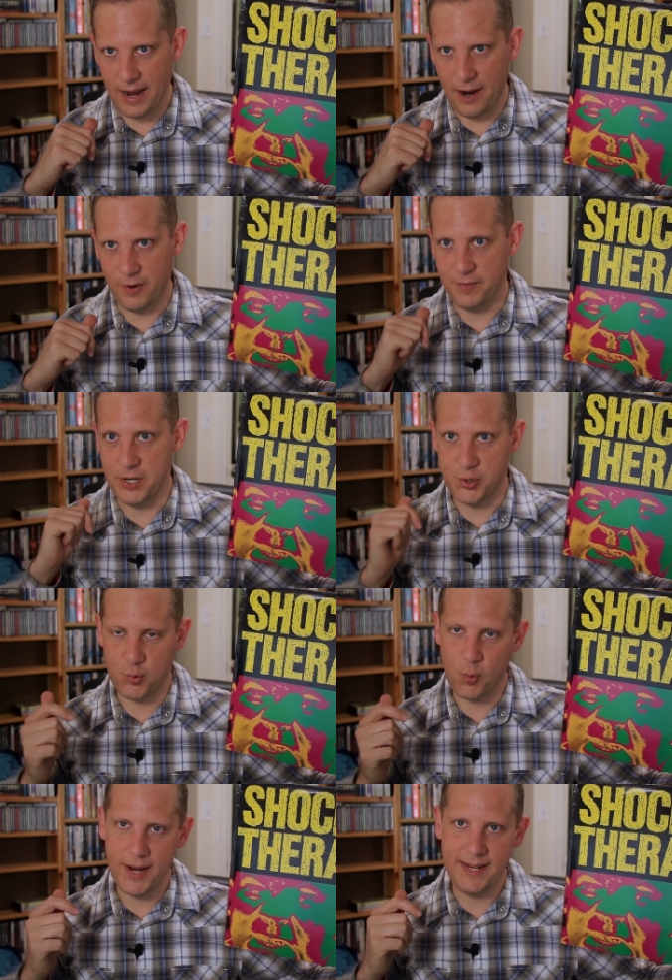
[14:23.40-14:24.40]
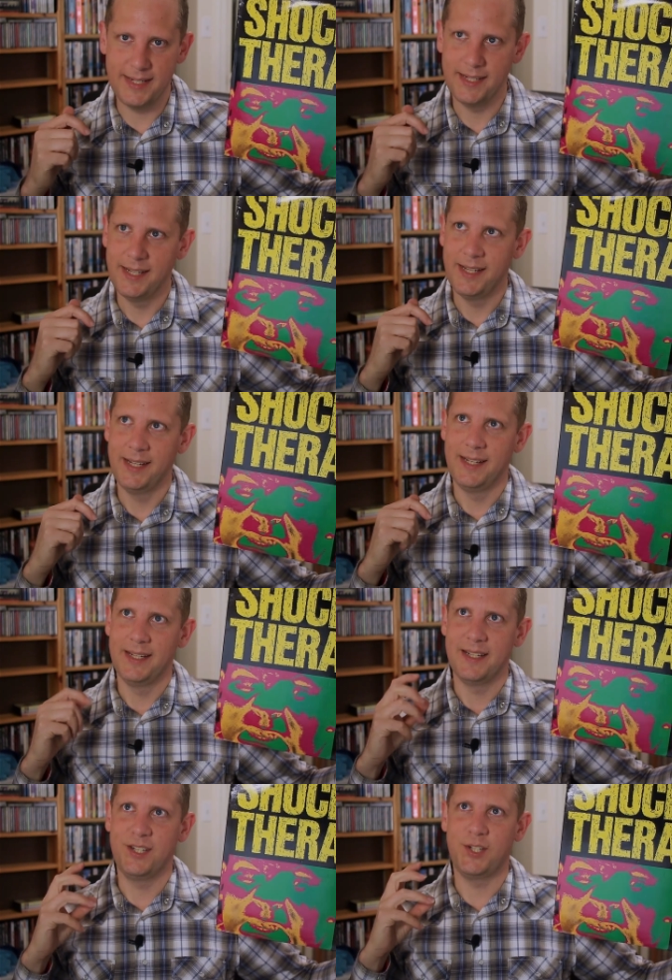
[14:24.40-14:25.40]
out of Detroit.
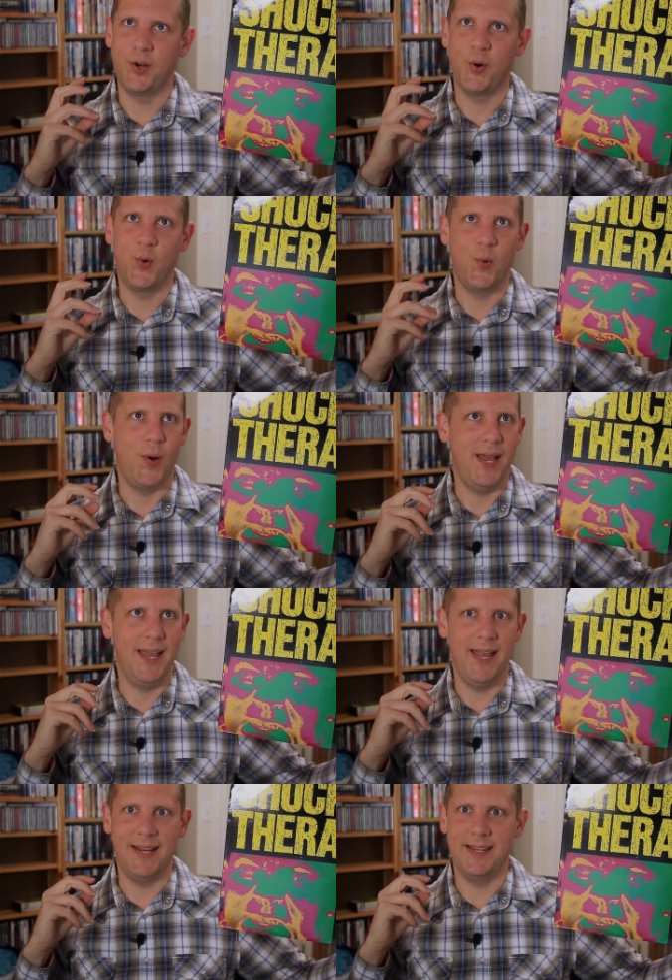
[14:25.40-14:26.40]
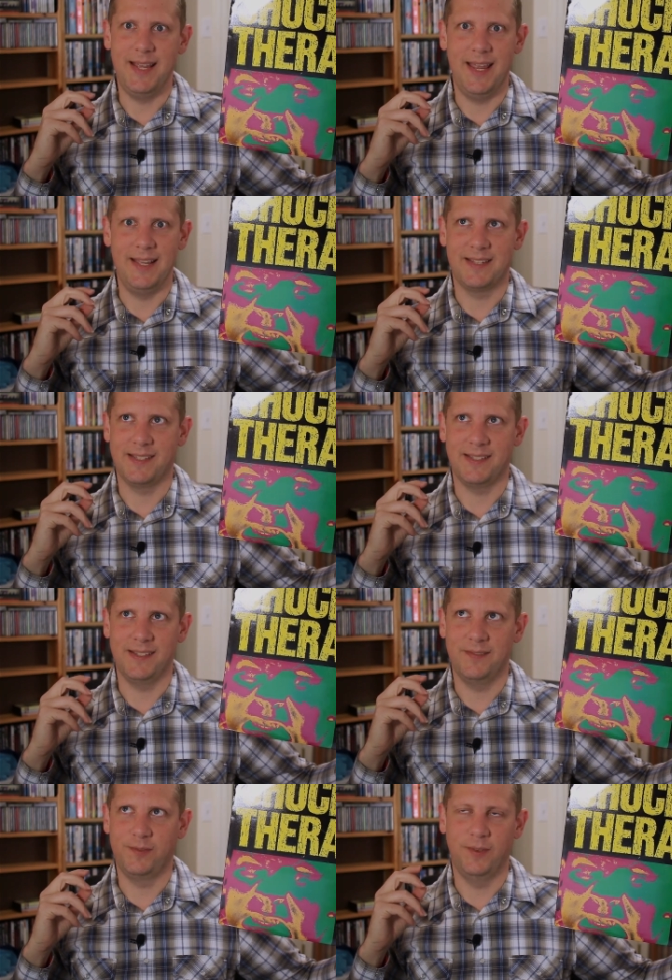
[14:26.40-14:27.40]
So it, and
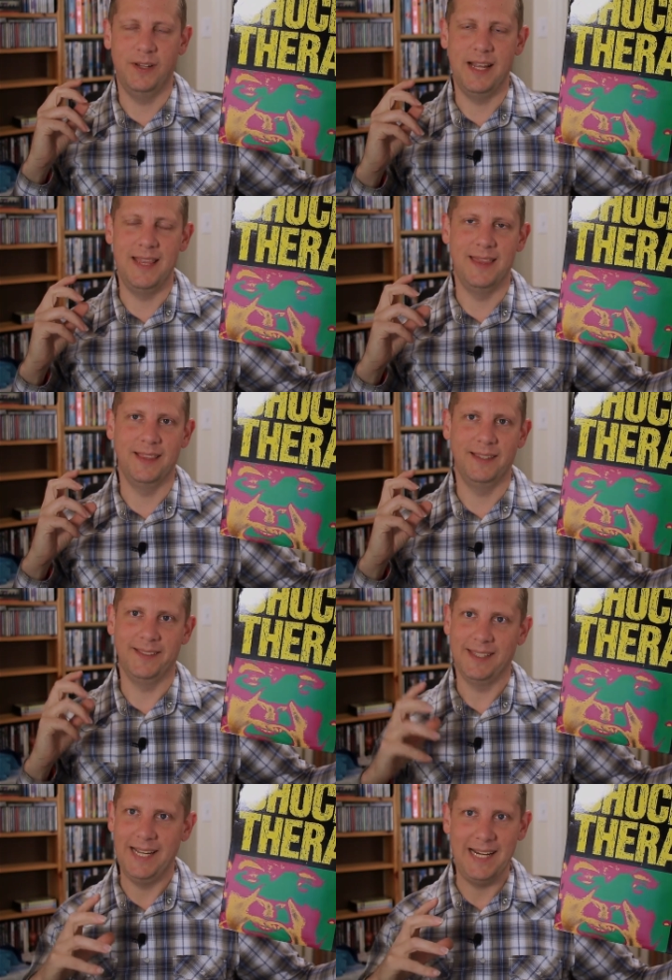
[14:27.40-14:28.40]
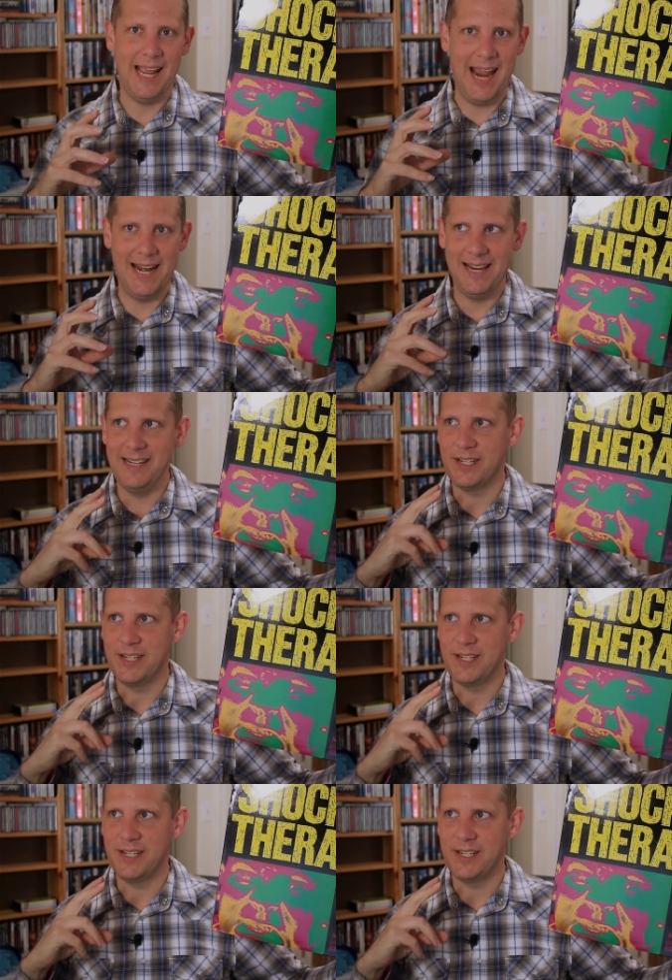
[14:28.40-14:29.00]
it's in the late 80s.